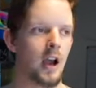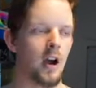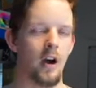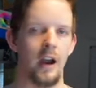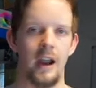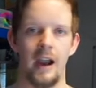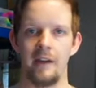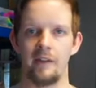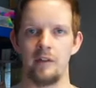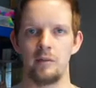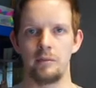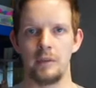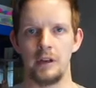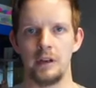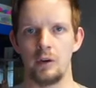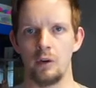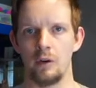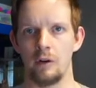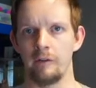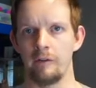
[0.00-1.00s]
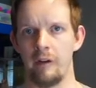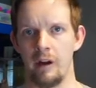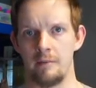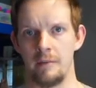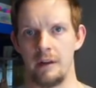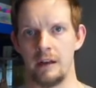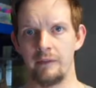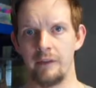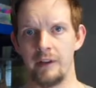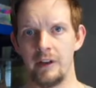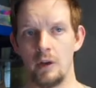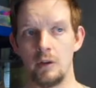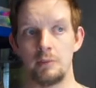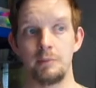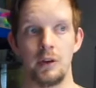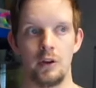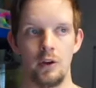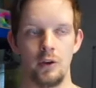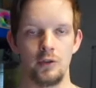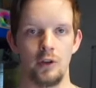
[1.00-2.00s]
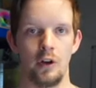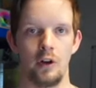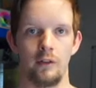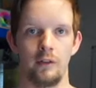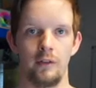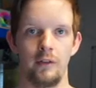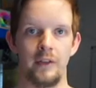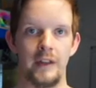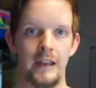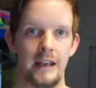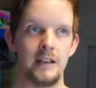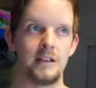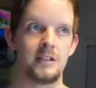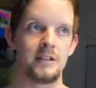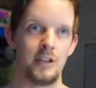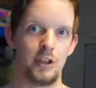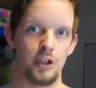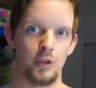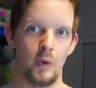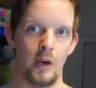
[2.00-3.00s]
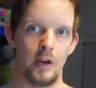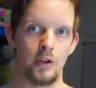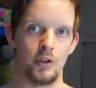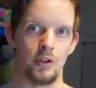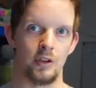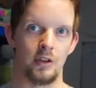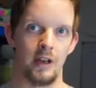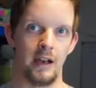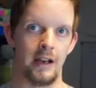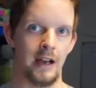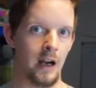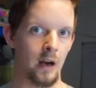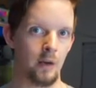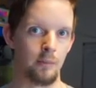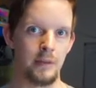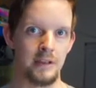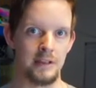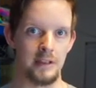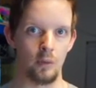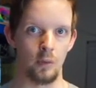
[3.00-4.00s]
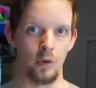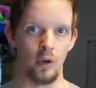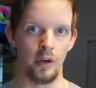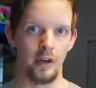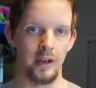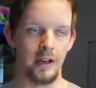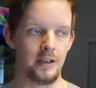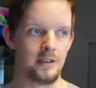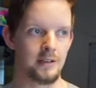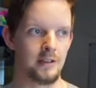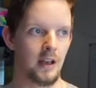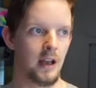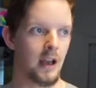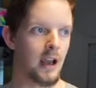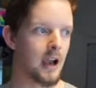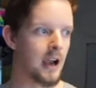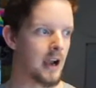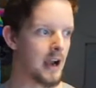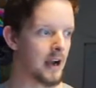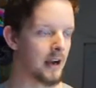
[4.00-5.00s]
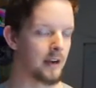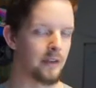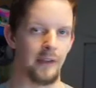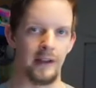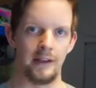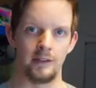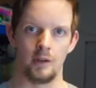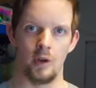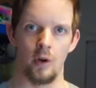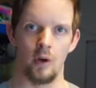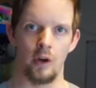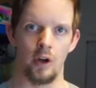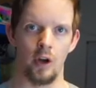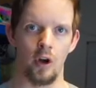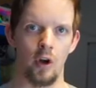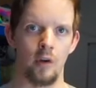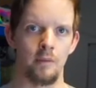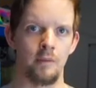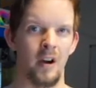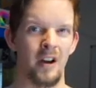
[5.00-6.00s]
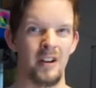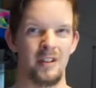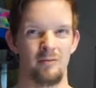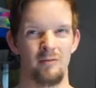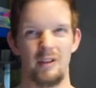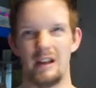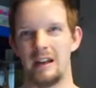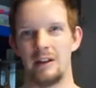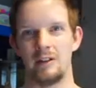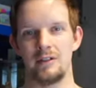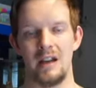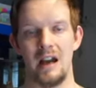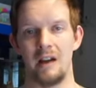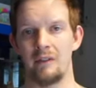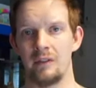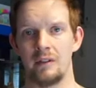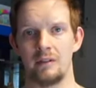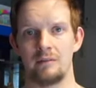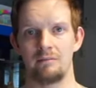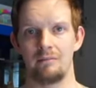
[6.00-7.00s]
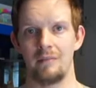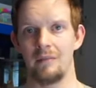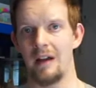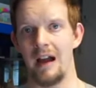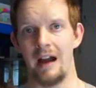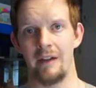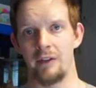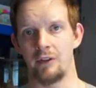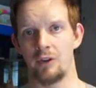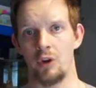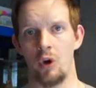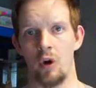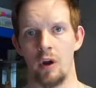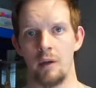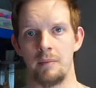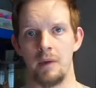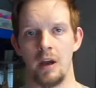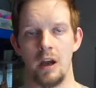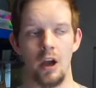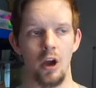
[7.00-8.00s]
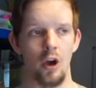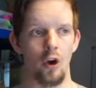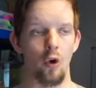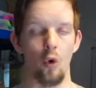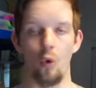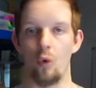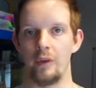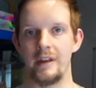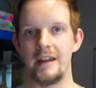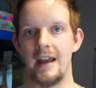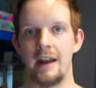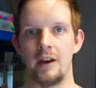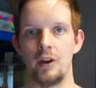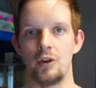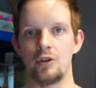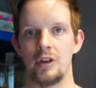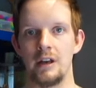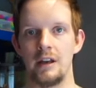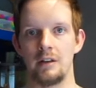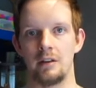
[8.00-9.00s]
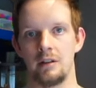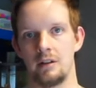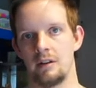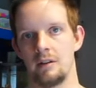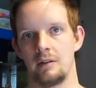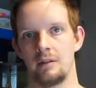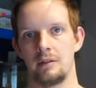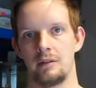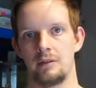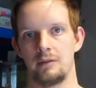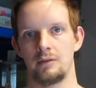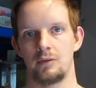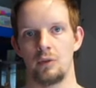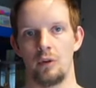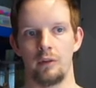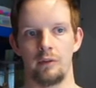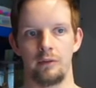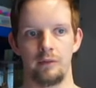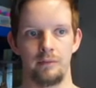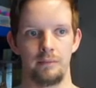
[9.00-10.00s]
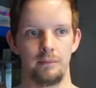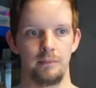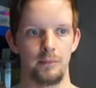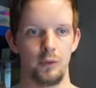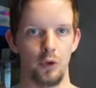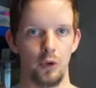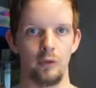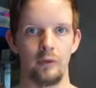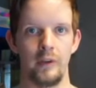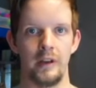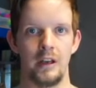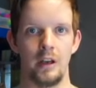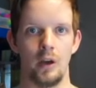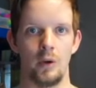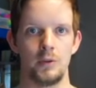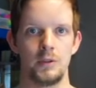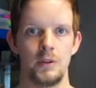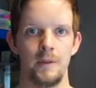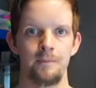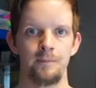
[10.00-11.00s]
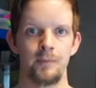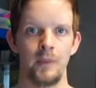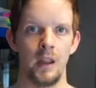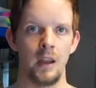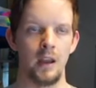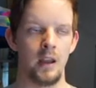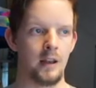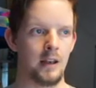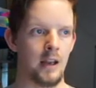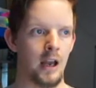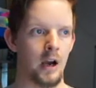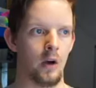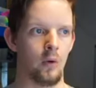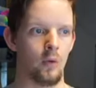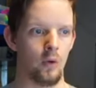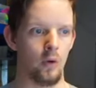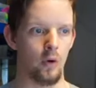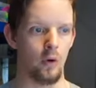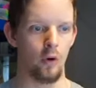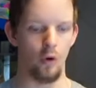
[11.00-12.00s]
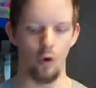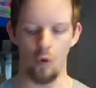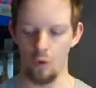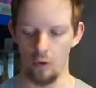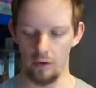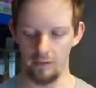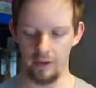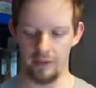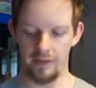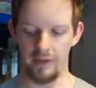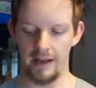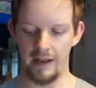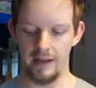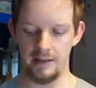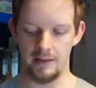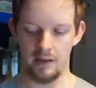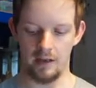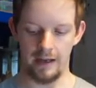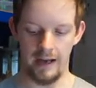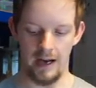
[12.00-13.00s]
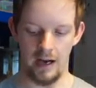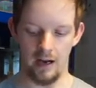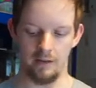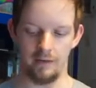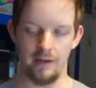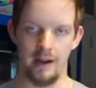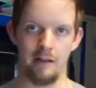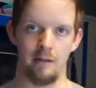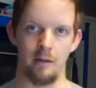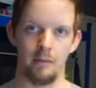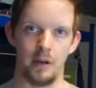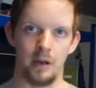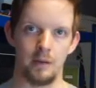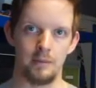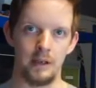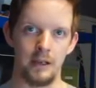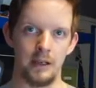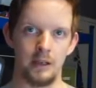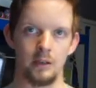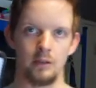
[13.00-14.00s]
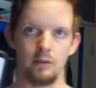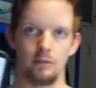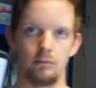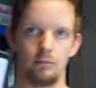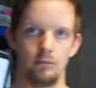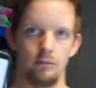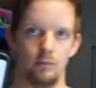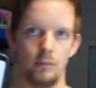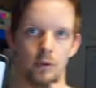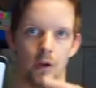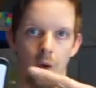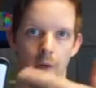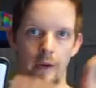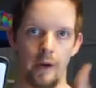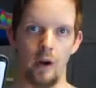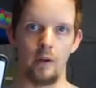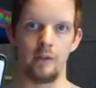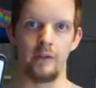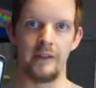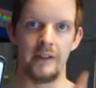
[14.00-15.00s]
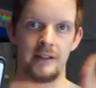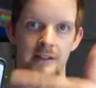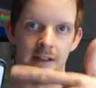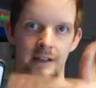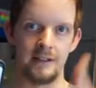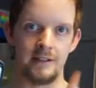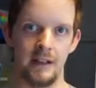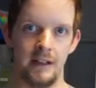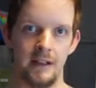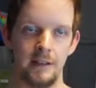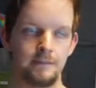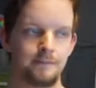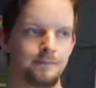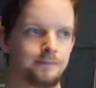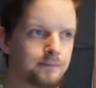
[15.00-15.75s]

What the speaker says: I haven't been doing very many videos because of the situation and how busy work is and things going on at home. I just really just haven't had the time or the energy to sort of do videos. Now, all of the things that I have here, I'm going to be going over this list here.